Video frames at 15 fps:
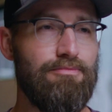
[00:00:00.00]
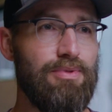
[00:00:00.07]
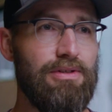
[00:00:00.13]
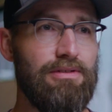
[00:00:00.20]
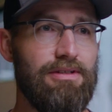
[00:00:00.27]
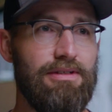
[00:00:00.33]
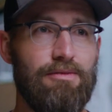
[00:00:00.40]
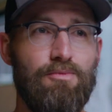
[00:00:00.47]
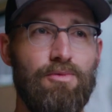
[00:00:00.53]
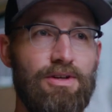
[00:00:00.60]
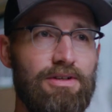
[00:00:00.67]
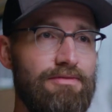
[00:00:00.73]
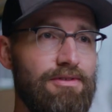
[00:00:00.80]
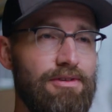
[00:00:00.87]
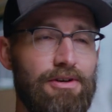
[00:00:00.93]
building
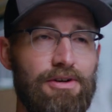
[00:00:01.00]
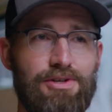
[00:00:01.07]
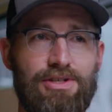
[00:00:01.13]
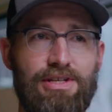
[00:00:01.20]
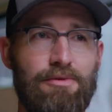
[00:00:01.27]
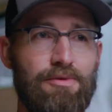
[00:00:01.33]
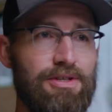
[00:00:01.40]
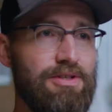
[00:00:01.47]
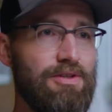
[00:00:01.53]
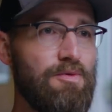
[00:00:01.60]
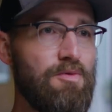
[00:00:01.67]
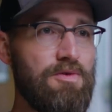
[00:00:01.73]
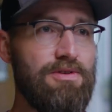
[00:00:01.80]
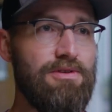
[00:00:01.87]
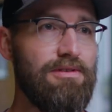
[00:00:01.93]
one of the largest networks in the
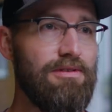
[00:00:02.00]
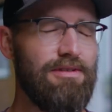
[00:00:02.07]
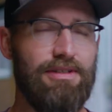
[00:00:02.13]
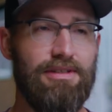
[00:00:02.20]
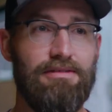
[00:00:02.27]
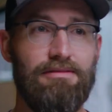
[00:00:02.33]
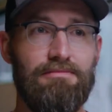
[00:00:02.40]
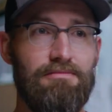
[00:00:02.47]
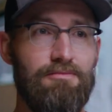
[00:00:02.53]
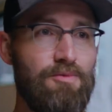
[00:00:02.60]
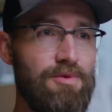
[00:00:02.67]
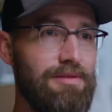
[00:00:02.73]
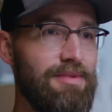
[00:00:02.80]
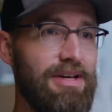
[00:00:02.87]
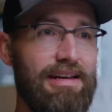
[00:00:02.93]
world, and
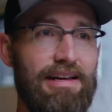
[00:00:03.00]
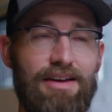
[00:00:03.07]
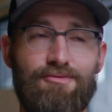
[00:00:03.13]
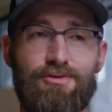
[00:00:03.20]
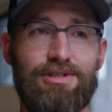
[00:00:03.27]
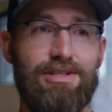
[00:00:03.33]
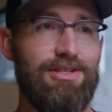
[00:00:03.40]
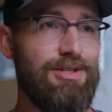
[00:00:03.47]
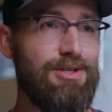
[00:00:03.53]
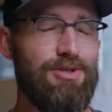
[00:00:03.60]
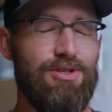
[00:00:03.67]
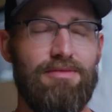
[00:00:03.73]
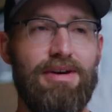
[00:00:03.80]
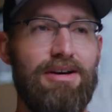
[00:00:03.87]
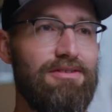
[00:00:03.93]
we make every
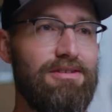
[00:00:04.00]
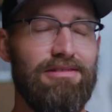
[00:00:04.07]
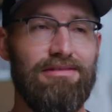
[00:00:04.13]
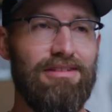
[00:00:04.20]
decision about it.